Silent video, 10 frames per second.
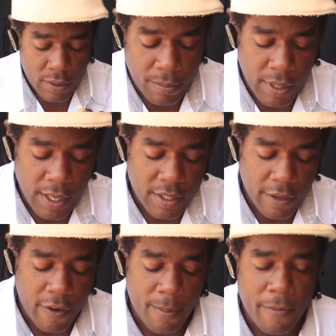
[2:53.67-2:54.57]

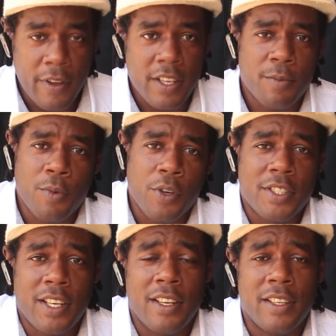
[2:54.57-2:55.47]
Melissa from Facebook
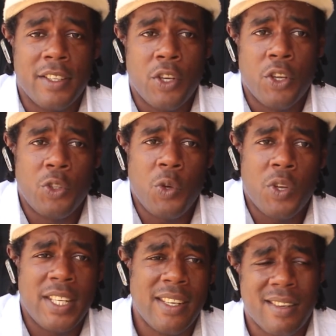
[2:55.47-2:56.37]
said, do
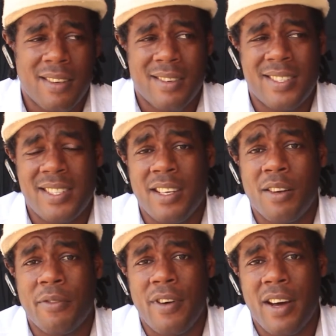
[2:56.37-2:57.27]
you think
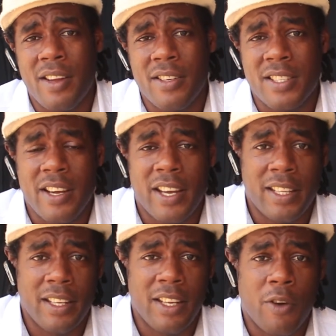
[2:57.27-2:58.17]
single fathers are
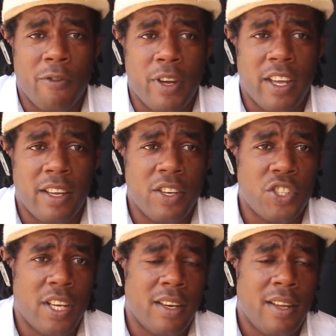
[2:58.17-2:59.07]
getting enough
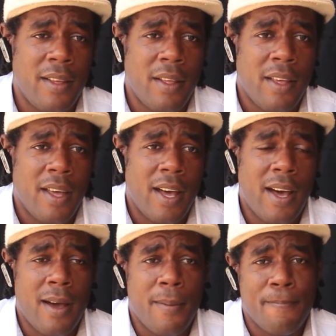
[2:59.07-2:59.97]
recognition?
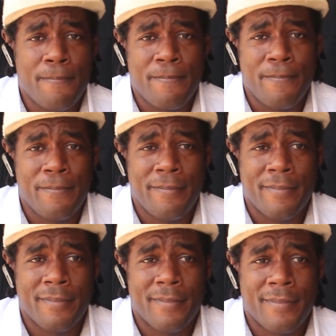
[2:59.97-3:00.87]

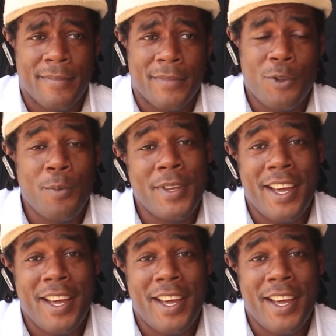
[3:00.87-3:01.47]
To be